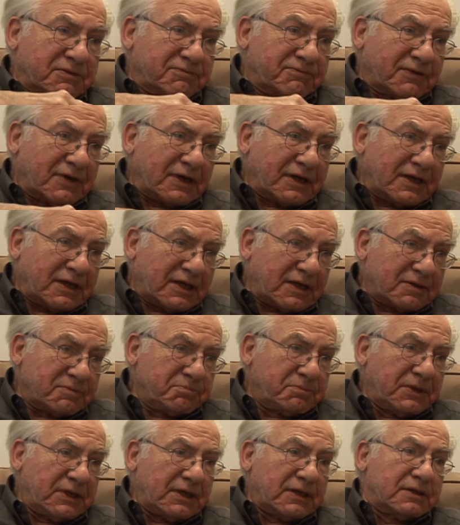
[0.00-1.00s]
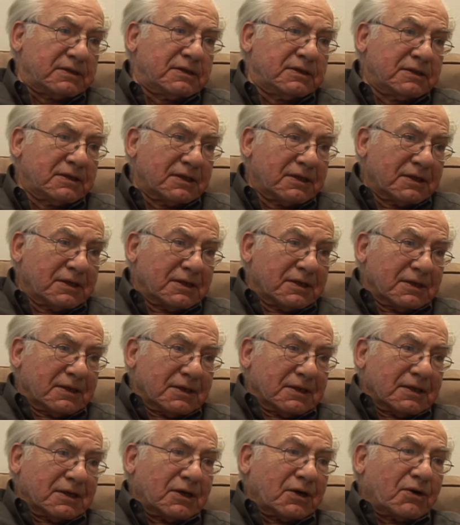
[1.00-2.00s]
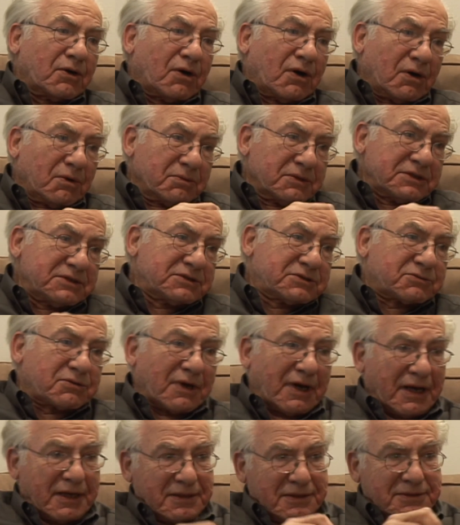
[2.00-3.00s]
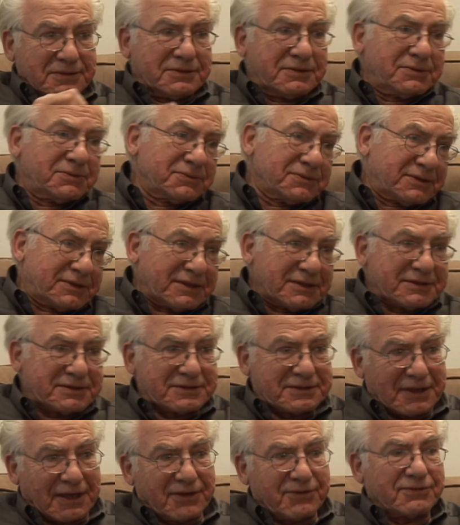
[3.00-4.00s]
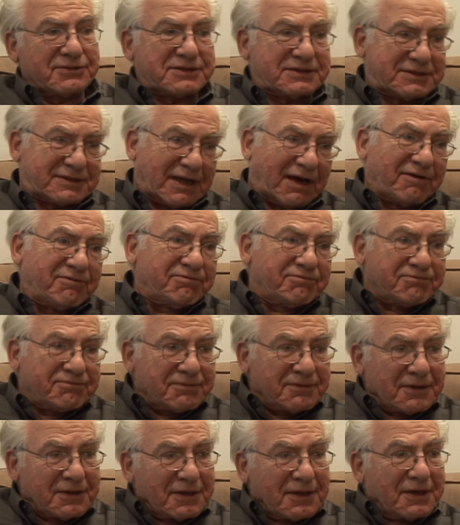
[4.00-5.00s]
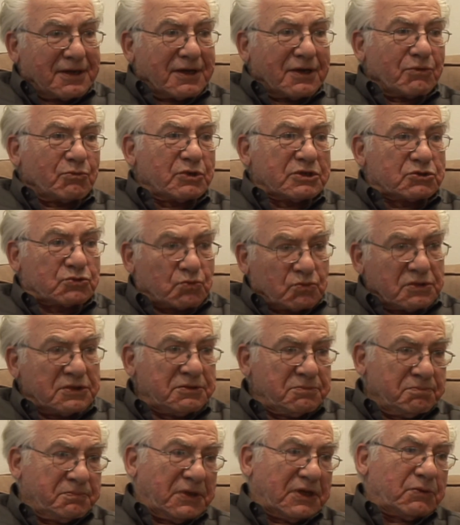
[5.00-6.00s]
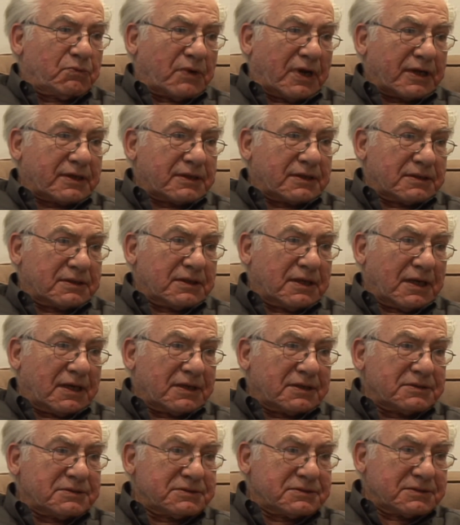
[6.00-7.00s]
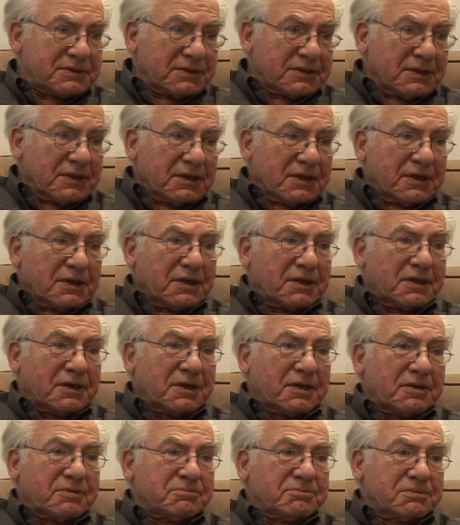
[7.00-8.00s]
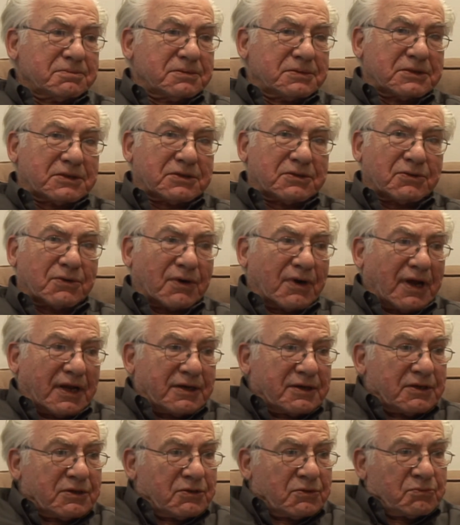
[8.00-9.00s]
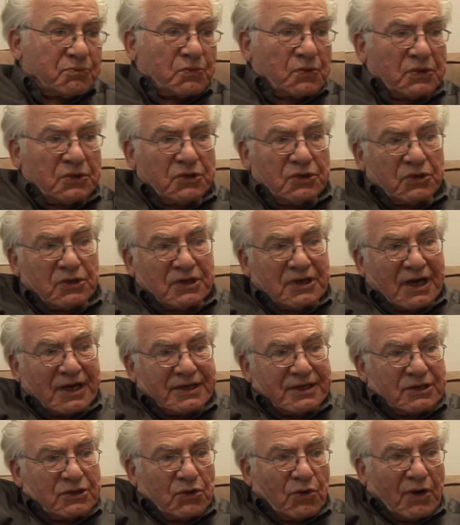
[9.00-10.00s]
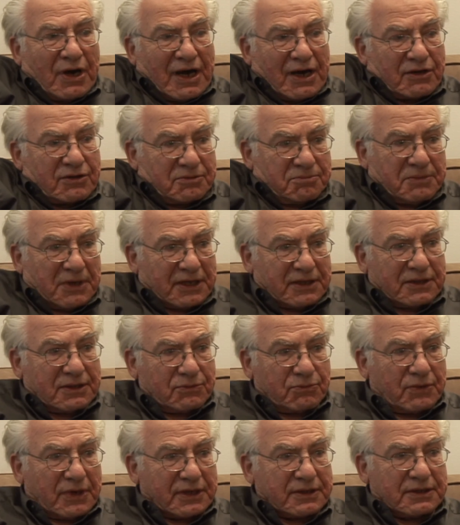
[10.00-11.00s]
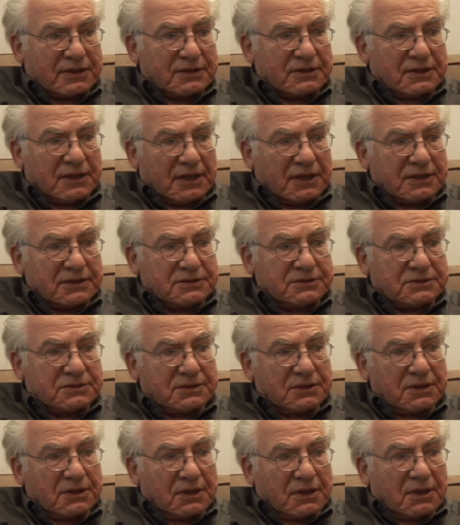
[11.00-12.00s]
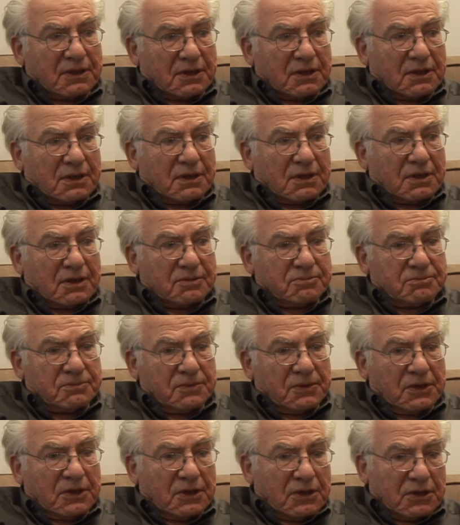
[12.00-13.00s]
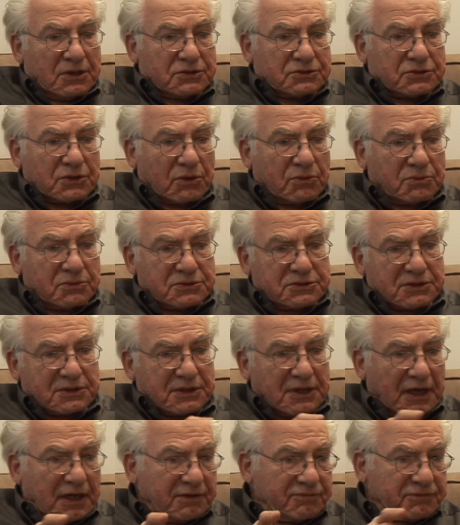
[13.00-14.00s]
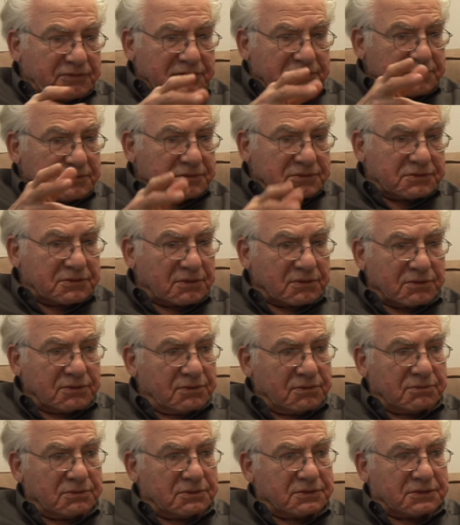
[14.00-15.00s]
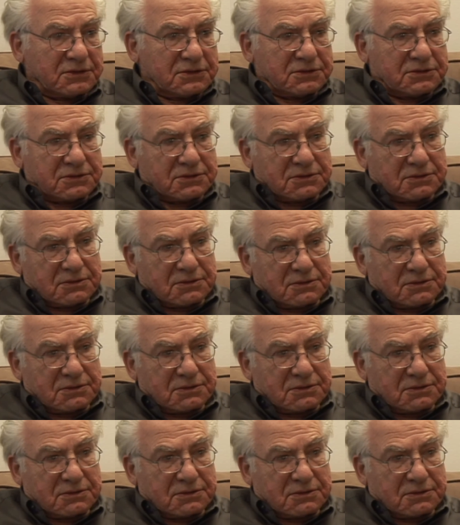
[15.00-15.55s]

if I had been okay. always trying to do this other stuff, mm. which wouldn't be recognized, um, or I didn't wouldn't I didn't know how to make it recognized. Mm, mm. Um, so it was a kind of a circuitous